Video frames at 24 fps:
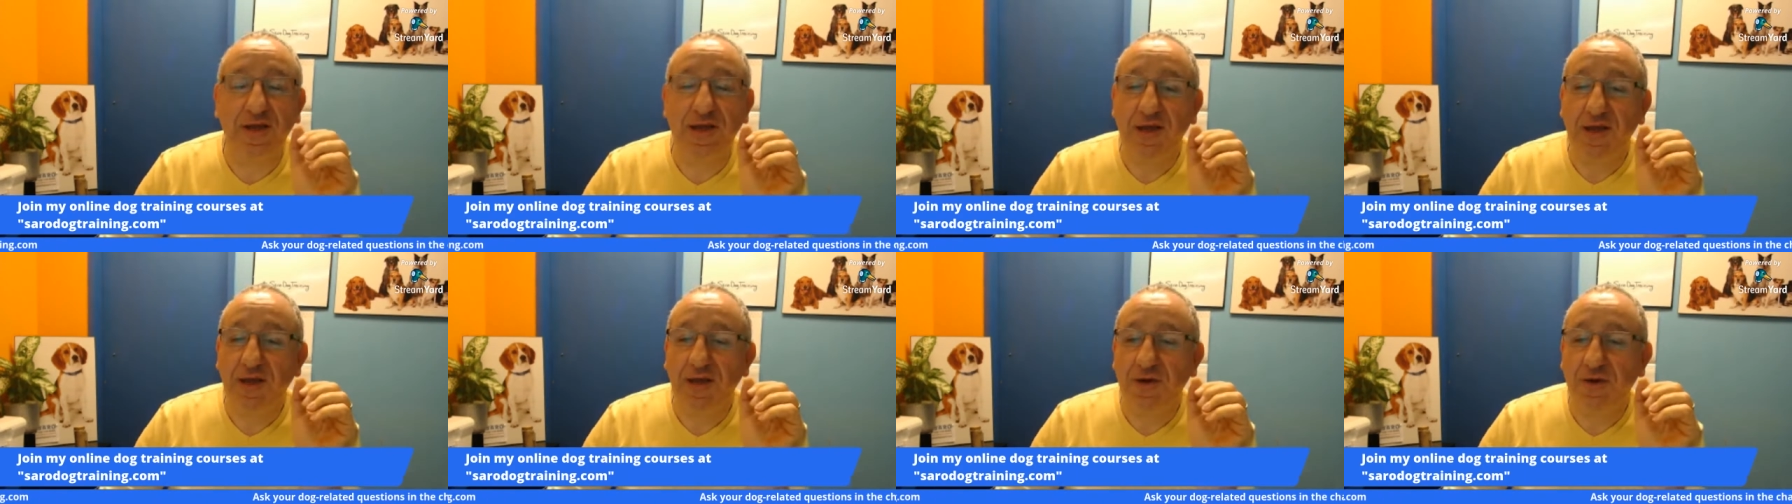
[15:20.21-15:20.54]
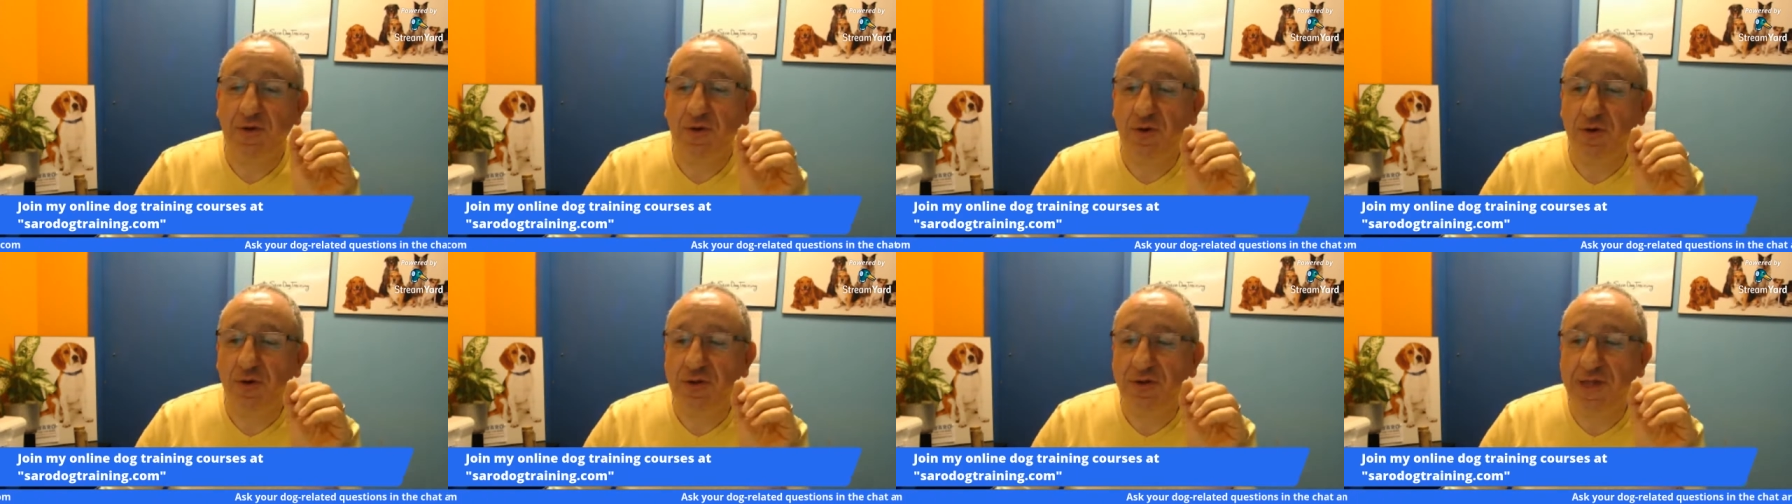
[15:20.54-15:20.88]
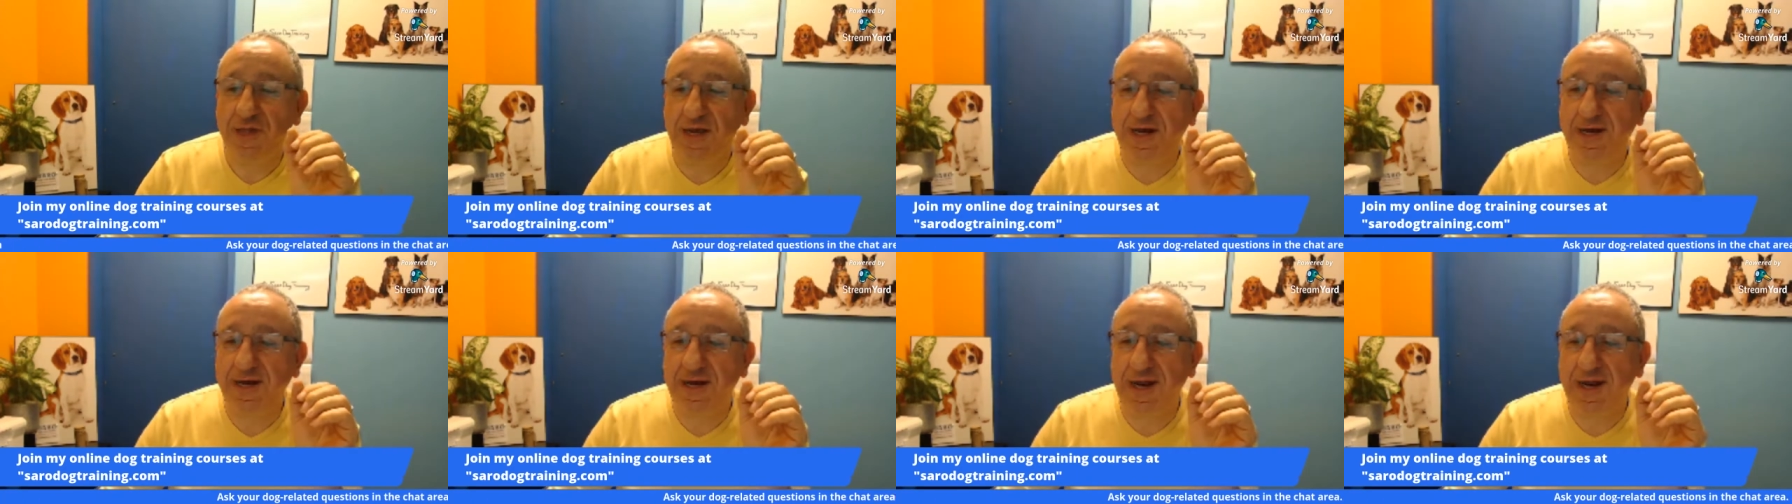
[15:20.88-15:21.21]
go there
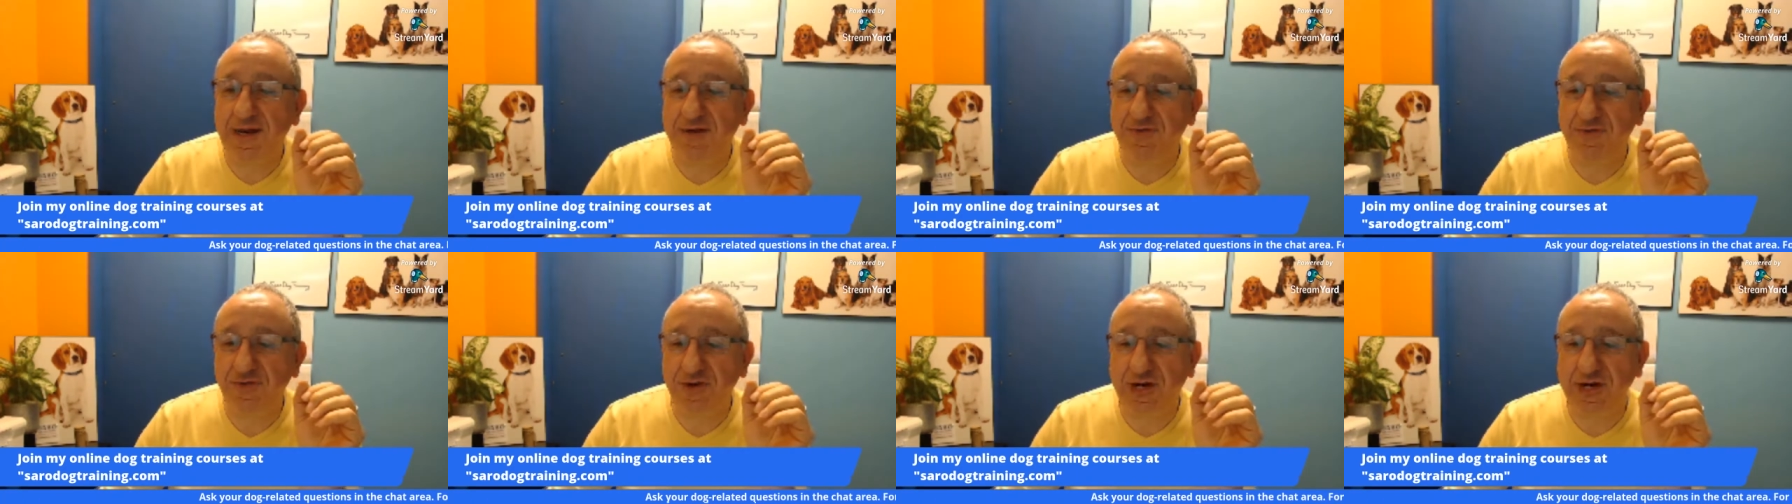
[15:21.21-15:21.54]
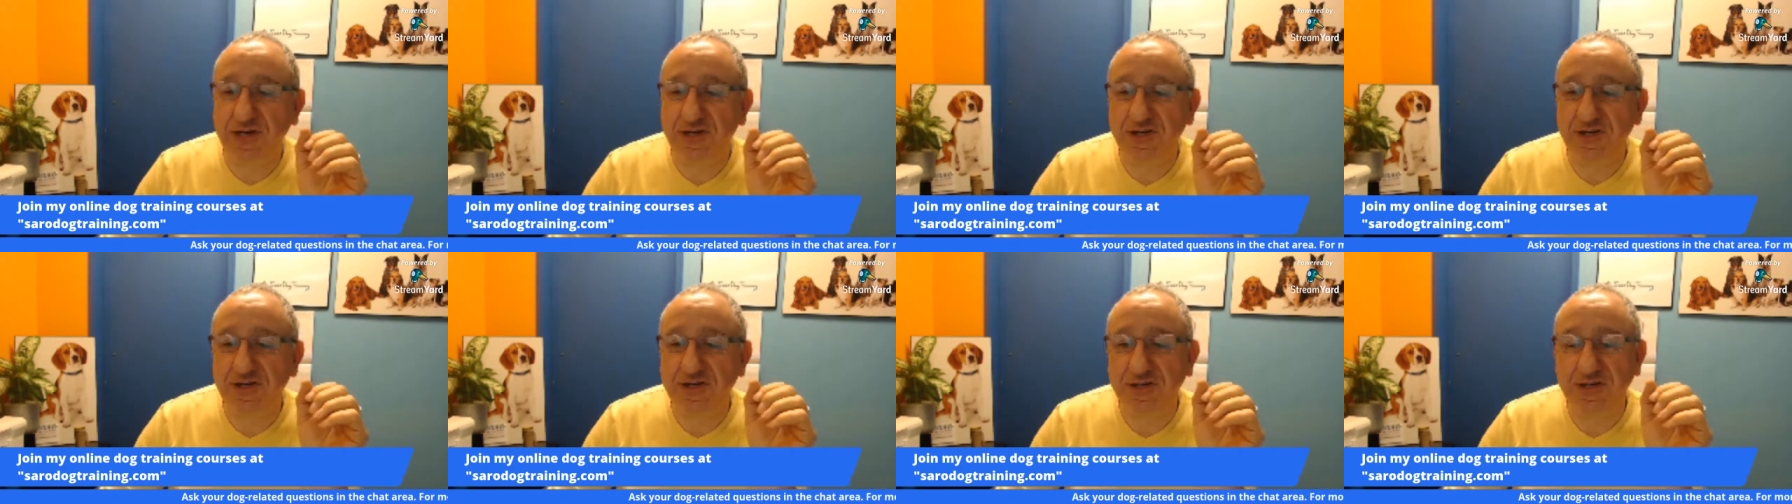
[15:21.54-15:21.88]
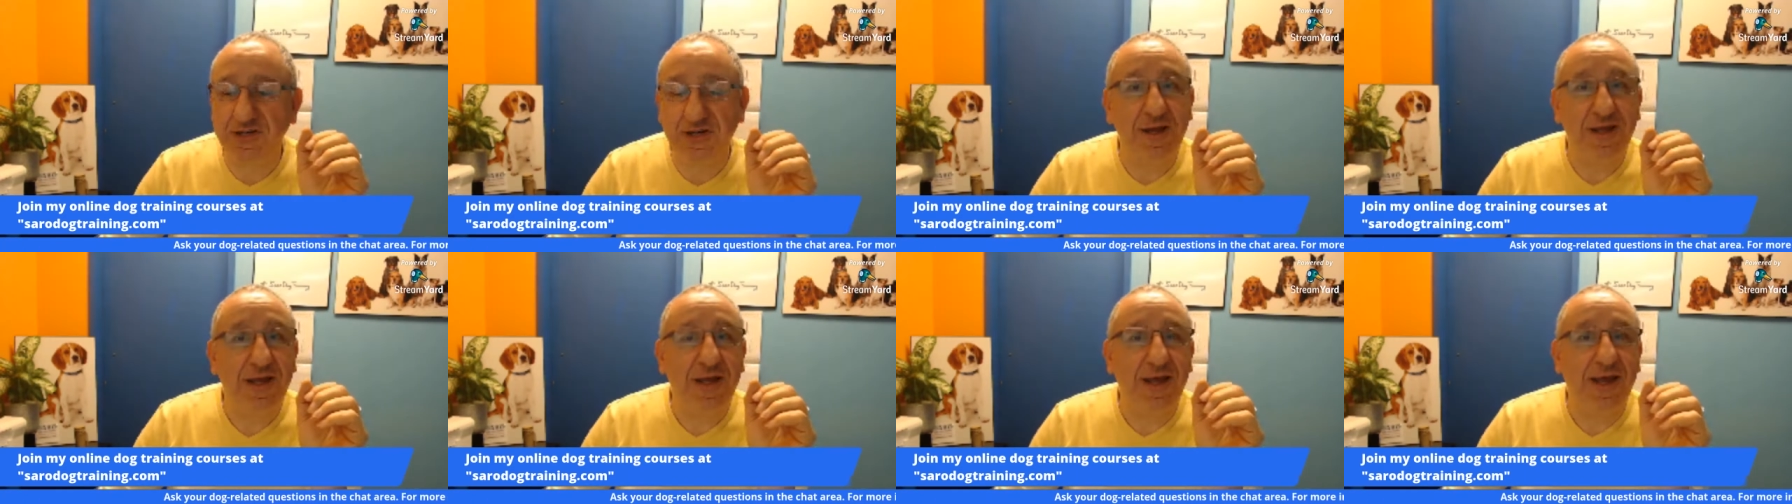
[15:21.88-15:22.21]
and register